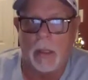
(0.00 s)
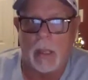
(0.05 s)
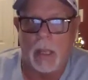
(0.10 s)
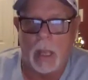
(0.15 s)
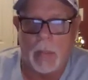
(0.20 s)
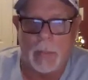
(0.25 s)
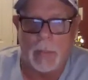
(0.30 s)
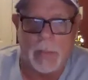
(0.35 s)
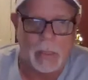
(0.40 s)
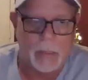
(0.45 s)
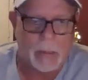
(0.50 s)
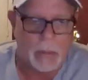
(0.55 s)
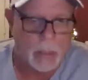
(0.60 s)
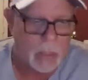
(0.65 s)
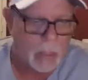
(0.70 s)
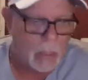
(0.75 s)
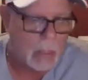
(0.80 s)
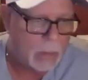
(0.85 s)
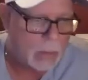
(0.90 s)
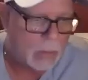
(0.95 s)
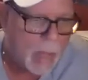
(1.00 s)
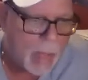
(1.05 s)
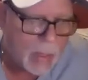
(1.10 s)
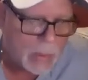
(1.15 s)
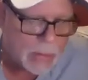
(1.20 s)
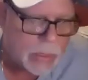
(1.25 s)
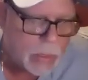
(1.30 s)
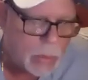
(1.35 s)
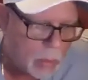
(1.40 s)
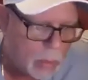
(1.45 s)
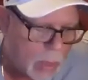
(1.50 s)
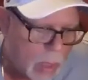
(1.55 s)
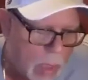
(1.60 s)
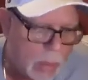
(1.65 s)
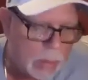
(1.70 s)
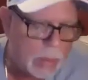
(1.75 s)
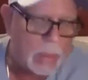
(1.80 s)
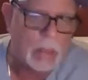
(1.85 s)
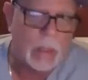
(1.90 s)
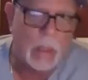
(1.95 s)
I mean, not too
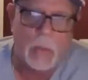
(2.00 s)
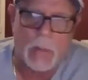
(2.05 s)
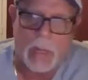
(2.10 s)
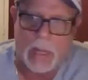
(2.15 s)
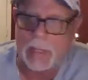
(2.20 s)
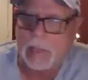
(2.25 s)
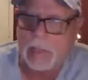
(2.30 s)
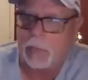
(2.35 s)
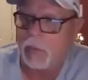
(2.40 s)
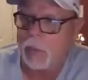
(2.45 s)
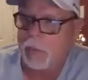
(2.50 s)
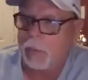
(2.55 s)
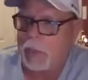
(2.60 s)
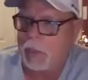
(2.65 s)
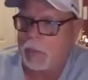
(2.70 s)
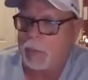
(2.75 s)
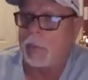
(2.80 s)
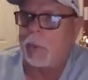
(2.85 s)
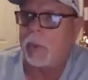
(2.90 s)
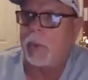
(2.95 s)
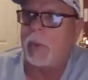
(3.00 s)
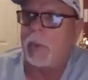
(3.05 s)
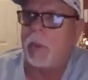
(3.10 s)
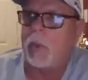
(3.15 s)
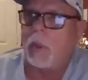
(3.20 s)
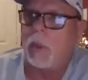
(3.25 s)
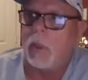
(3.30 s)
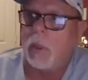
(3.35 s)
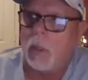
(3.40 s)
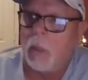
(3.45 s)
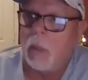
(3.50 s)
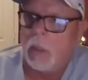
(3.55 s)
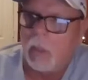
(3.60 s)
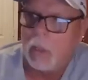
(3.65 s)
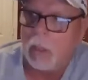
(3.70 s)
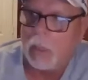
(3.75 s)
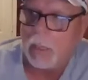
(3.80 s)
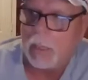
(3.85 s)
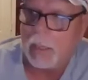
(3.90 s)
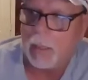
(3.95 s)
long ago, I can remember
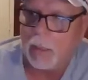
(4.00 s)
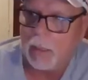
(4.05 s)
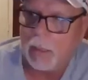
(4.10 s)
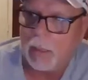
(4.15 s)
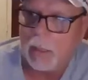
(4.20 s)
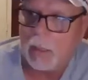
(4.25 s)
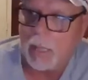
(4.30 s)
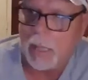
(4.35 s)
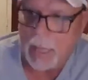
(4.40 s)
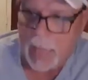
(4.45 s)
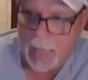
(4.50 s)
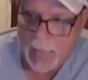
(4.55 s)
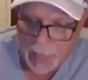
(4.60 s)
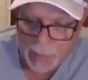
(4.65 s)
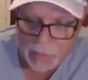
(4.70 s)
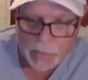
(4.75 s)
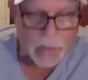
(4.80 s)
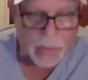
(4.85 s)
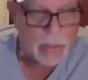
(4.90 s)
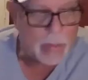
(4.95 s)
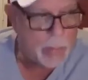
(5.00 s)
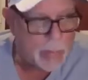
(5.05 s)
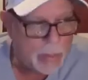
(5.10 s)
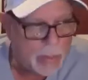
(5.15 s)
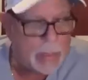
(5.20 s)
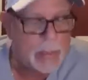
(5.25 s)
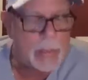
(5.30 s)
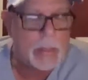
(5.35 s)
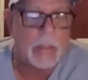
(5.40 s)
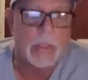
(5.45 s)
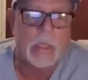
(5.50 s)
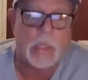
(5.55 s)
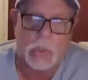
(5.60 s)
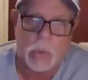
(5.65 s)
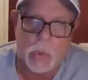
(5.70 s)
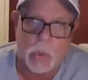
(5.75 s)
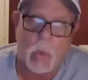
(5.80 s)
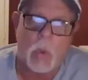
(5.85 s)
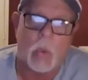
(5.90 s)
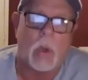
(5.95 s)
actually being in a
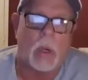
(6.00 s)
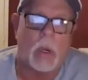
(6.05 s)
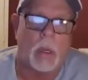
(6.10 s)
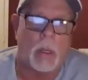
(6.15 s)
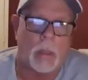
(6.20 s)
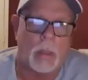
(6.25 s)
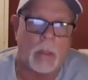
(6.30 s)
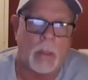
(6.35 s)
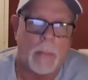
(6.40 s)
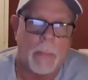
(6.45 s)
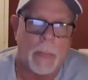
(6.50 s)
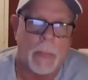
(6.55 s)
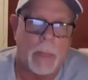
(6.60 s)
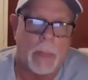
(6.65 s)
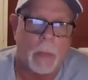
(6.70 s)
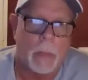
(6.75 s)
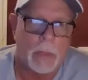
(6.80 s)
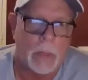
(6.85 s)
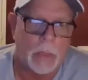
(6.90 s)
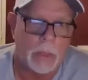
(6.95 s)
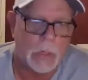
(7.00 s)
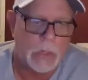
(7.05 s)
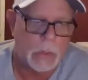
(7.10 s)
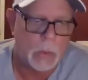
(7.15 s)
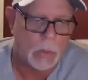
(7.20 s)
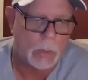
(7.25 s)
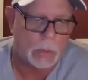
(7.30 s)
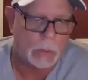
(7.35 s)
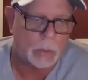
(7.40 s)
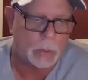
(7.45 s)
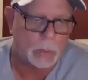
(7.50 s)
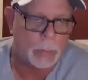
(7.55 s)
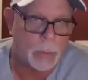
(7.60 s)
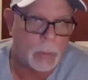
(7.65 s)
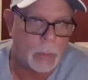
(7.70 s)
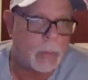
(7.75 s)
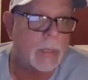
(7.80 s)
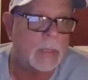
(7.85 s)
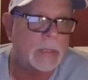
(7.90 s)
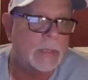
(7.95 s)
store when the stores were
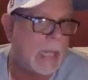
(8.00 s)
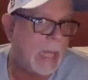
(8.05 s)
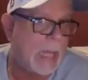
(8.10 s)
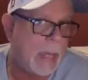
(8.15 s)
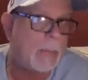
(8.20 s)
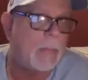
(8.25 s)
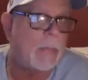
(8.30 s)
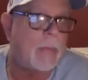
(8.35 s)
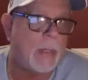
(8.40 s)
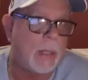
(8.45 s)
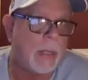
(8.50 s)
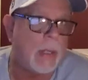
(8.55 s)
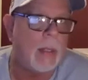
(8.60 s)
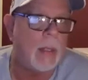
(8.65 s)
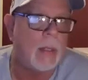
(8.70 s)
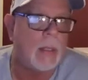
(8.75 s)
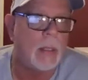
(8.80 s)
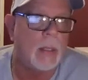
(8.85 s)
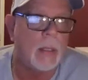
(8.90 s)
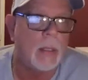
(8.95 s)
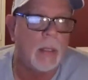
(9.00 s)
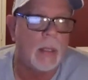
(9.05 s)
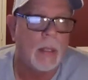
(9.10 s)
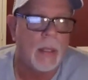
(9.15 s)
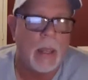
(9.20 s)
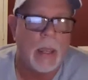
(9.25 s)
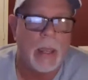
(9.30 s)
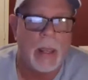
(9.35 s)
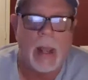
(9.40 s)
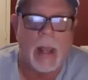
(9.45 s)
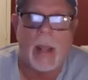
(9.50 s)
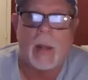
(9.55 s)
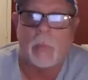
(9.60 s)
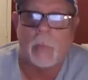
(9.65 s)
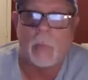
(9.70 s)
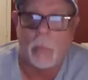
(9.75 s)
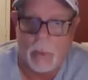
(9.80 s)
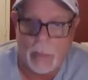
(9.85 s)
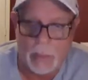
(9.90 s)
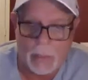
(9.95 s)
pretty much empty, and I
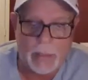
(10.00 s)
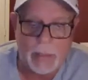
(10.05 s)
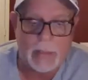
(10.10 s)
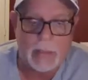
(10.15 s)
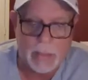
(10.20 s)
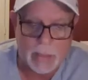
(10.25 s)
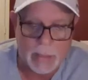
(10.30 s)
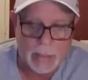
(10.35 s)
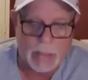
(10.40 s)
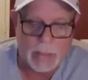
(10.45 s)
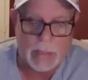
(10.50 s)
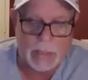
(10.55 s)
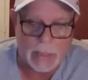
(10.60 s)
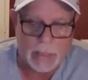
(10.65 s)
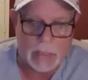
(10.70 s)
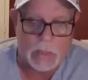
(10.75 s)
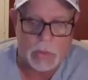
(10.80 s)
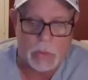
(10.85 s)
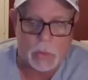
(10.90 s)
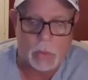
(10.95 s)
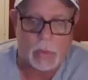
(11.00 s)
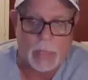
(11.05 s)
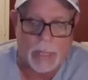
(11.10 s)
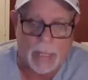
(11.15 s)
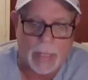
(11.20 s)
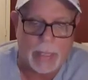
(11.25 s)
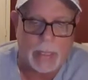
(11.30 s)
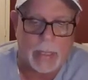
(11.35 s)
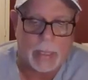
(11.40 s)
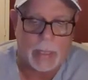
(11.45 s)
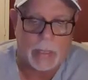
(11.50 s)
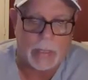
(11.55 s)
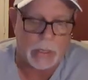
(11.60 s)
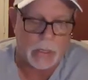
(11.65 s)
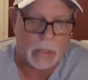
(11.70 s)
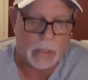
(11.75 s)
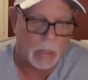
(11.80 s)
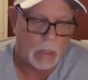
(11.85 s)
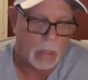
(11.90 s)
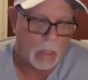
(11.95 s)
really did see 2
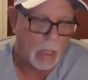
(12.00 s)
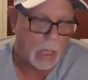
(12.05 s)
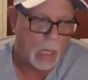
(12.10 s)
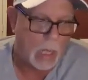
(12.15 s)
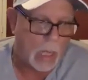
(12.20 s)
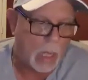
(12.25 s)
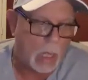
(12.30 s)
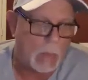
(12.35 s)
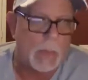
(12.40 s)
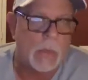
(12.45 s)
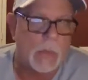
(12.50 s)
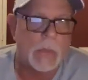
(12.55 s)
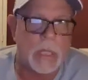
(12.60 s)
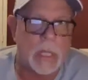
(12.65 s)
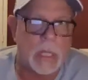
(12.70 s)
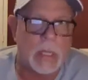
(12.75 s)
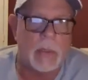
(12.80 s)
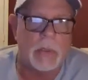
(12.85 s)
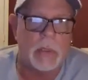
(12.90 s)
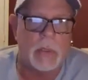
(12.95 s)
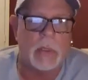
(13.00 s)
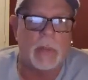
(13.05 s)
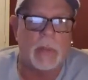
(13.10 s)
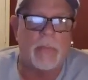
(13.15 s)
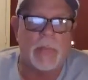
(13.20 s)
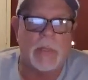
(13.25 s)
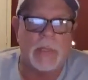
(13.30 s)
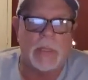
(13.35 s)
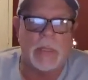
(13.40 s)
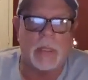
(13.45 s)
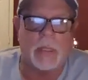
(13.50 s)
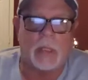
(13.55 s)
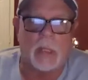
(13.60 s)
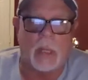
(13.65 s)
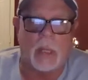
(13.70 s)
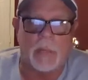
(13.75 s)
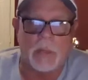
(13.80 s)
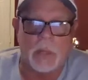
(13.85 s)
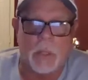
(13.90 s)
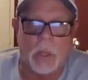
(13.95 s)
ladies almost get into a
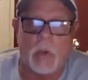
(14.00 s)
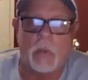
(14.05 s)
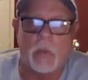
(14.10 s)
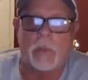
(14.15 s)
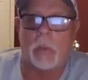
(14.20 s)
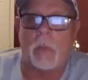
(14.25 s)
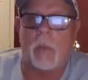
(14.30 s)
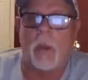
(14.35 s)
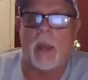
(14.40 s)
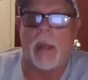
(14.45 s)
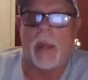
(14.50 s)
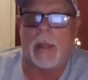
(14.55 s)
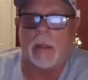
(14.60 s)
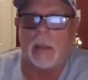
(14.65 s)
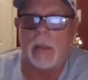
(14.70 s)
fisticuffs over what?